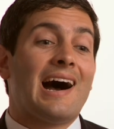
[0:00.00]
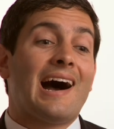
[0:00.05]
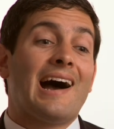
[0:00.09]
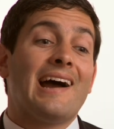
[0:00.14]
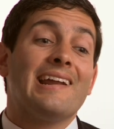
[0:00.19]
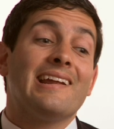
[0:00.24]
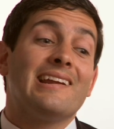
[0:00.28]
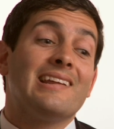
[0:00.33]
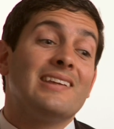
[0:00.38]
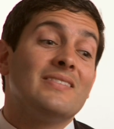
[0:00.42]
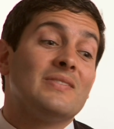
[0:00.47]
I
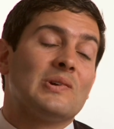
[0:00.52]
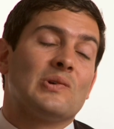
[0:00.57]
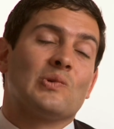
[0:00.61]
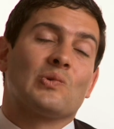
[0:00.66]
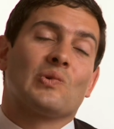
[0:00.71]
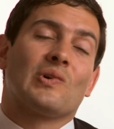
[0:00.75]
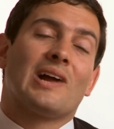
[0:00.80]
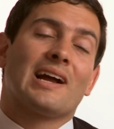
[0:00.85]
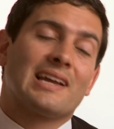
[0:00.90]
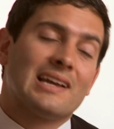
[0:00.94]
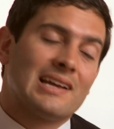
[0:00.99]
didn't even
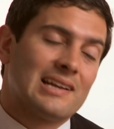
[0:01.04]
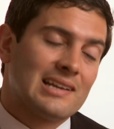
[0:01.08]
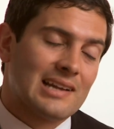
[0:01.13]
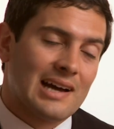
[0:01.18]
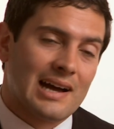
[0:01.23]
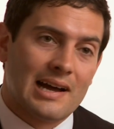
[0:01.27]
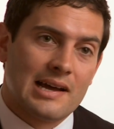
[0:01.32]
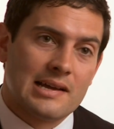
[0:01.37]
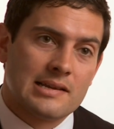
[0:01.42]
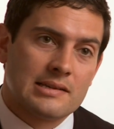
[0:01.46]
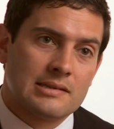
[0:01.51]

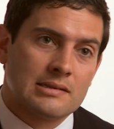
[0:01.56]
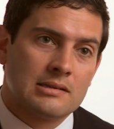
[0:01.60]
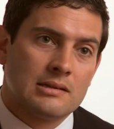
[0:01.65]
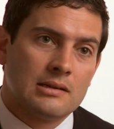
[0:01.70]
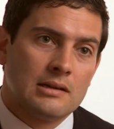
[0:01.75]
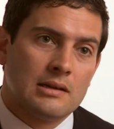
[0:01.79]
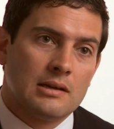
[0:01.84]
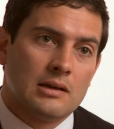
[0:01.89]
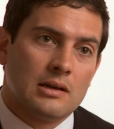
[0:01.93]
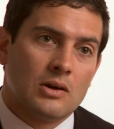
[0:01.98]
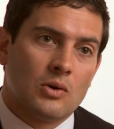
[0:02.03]
recognize
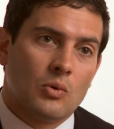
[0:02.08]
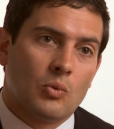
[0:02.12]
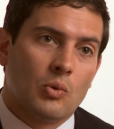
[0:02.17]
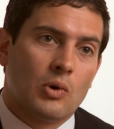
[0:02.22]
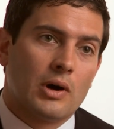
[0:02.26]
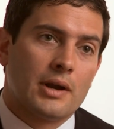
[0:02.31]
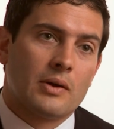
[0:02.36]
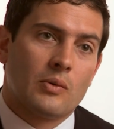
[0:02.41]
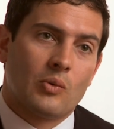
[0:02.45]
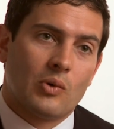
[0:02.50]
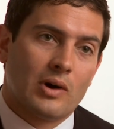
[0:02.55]

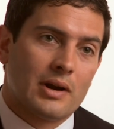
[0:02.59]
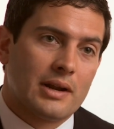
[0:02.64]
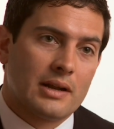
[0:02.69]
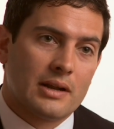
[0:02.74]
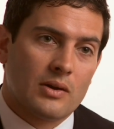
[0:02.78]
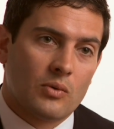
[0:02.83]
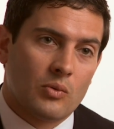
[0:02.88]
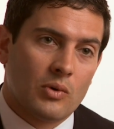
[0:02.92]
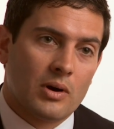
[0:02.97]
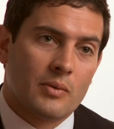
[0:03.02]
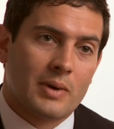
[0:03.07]
what what it
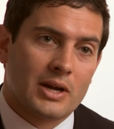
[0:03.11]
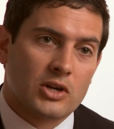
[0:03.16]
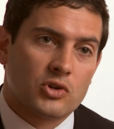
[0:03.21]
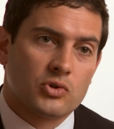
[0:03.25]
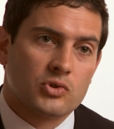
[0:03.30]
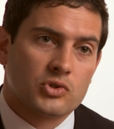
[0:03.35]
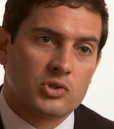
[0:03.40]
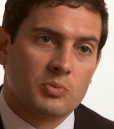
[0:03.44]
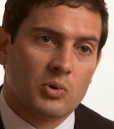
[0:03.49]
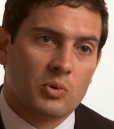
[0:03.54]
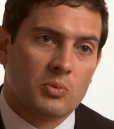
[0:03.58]
what my
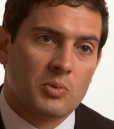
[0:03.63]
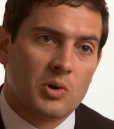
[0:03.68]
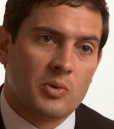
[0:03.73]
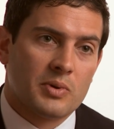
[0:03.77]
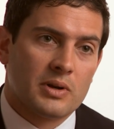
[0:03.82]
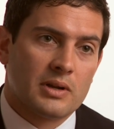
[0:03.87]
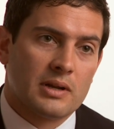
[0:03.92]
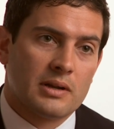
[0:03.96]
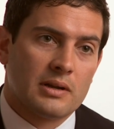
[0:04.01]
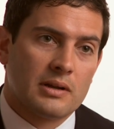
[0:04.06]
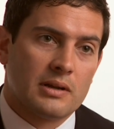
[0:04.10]
crucible
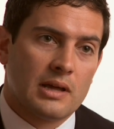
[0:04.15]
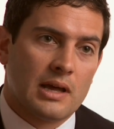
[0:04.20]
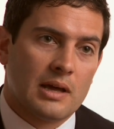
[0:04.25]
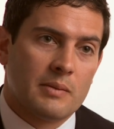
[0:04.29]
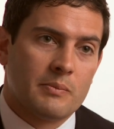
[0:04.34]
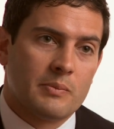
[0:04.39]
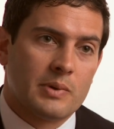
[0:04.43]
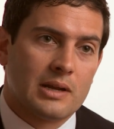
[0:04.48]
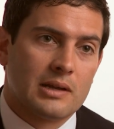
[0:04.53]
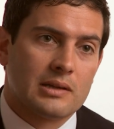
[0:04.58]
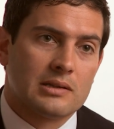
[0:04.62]
moment had, had
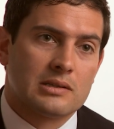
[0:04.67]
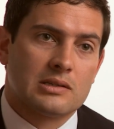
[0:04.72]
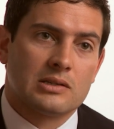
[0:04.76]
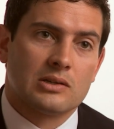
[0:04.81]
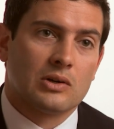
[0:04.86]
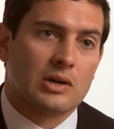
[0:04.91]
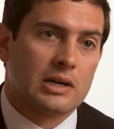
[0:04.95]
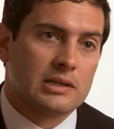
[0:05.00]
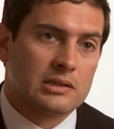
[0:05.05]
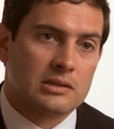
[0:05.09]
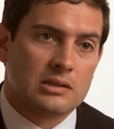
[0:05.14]
been
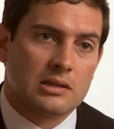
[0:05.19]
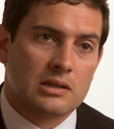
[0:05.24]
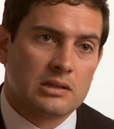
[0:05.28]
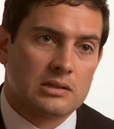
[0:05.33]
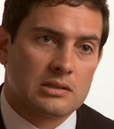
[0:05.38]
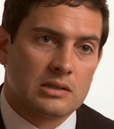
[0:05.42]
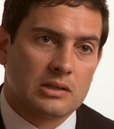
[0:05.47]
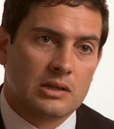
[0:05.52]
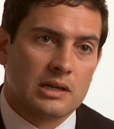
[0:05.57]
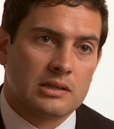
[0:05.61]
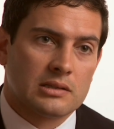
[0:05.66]
until I
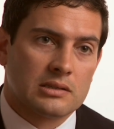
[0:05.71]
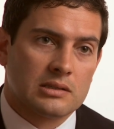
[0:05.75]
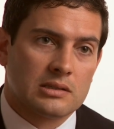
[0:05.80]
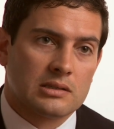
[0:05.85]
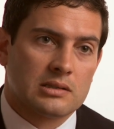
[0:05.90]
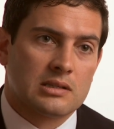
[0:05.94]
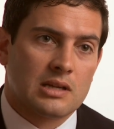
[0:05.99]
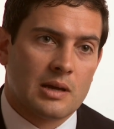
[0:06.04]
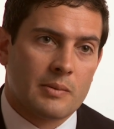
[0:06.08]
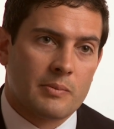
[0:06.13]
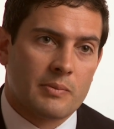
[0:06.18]
until I
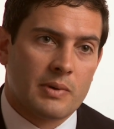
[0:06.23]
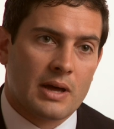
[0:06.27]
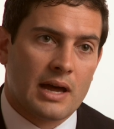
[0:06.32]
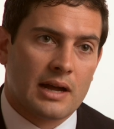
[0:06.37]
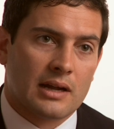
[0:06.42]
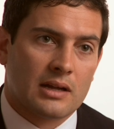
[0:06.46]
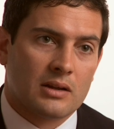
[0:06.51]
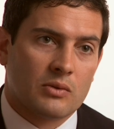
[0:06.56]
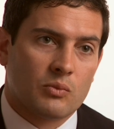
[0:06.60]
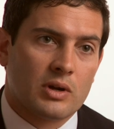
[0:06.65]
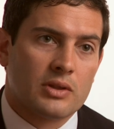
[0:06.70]
stepped
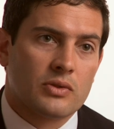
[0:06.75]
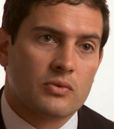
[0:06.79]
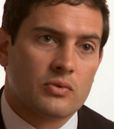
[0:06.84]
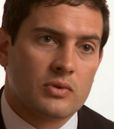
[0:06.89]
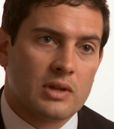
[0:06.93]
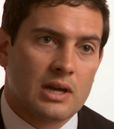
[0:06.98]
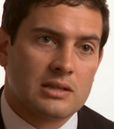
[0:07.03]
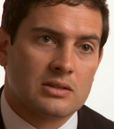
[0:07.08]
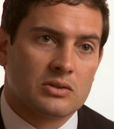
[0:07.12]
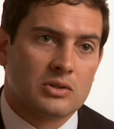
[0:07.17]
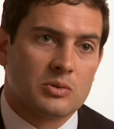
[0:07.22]
back and went through
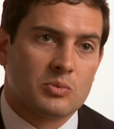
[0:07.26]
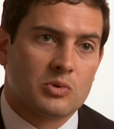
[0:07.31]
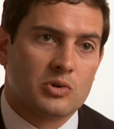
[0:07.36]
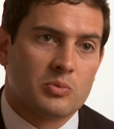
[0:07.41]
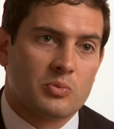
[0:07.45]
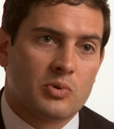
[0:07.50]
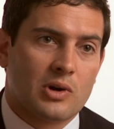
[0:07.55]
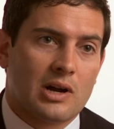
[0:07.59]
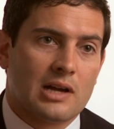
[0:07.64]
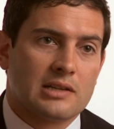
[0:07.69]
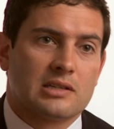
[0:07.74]
that deliberative
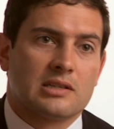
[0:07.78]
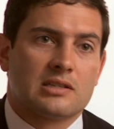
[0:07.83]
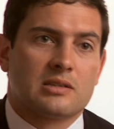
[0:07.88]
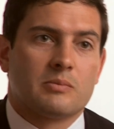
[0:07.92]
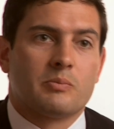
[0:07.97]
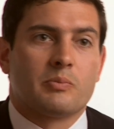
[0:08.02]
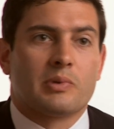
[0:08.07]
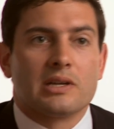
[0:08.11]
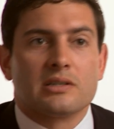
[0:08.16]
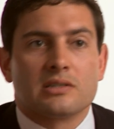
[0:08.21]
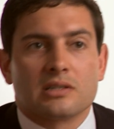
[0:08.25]
process. And
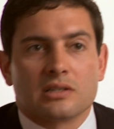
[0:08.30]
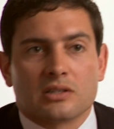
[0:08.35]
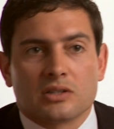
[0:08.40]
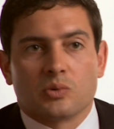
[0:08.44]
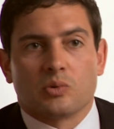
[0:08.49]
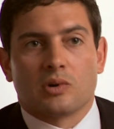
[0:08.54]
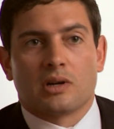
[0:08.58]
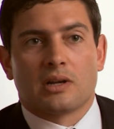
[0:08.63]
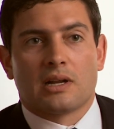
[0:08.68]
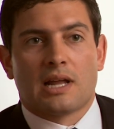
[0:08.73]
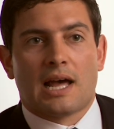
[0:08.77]
basically,
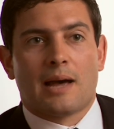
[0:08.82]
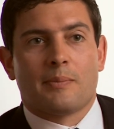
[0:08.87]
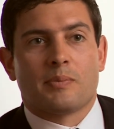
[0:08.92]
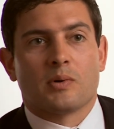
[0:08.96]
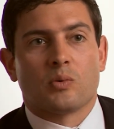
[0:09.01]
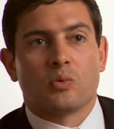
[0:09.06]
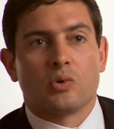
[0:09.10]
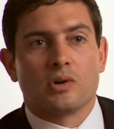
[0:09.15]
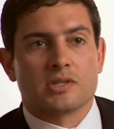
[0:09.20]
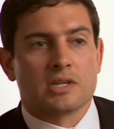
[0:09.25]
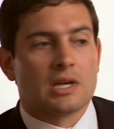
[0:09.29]
what had
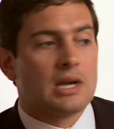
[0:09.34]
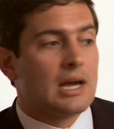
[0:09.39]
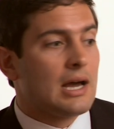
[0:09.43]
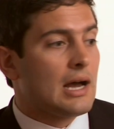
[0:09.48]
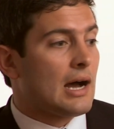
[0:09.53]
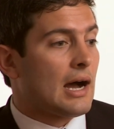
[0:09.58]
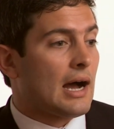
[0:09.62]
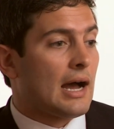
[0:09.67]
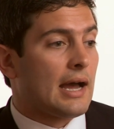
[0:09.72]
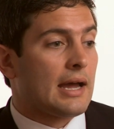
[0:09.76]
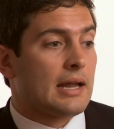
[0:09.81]
happened was
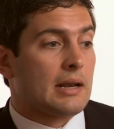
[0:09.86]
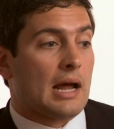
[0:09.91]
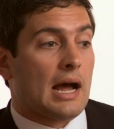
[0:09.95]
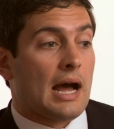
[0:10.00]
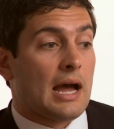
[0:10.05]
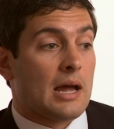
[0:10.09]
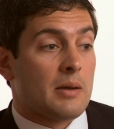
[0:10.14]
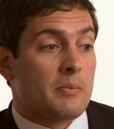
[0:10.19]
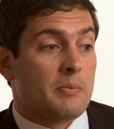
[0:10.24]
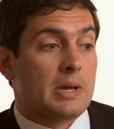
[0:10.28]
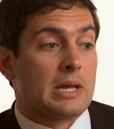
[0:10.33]
I had
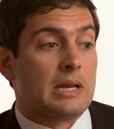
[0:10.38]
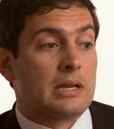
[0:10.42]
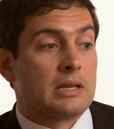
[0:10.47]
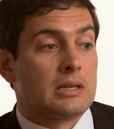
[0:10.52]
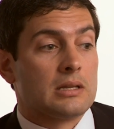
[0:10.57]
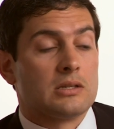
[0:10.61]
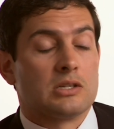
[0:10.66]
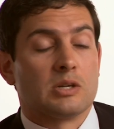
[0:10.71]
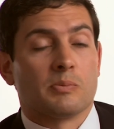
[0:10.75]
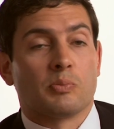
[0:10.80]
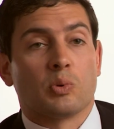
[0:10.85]
I had been
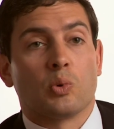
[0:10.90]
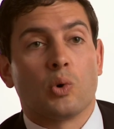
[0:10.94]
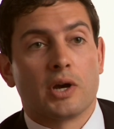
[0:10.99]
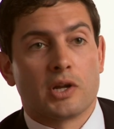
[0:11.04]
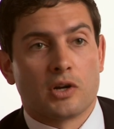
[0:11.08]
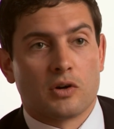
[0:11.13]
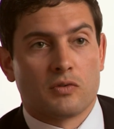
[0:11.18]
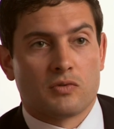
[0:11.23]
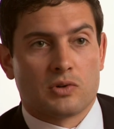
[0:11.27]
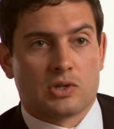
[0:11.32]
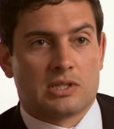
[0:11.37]
deployed
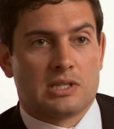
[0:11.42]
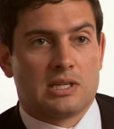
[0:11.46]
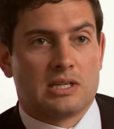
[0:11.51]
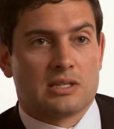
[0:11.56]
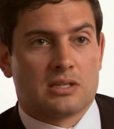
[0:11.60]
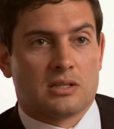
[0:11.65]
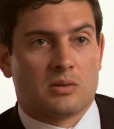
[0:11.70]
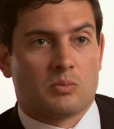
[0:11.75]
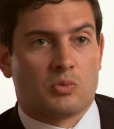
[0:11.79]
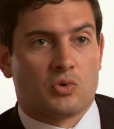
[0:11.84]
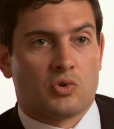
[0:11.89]
overseas
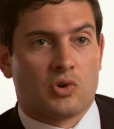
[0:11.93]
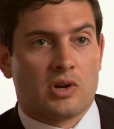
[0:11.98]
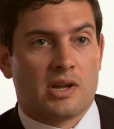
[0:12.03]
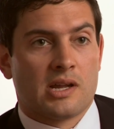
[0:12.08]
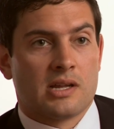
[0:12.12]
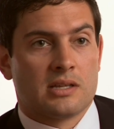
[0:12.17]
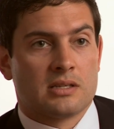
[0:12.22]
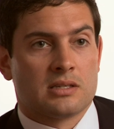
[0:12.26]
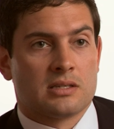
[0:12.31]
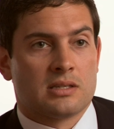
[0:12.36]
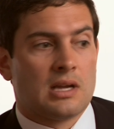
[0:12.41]
in the
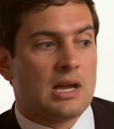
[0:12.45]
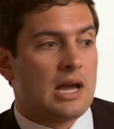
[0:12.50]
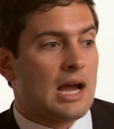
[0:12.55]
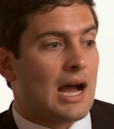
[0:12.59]
Marines.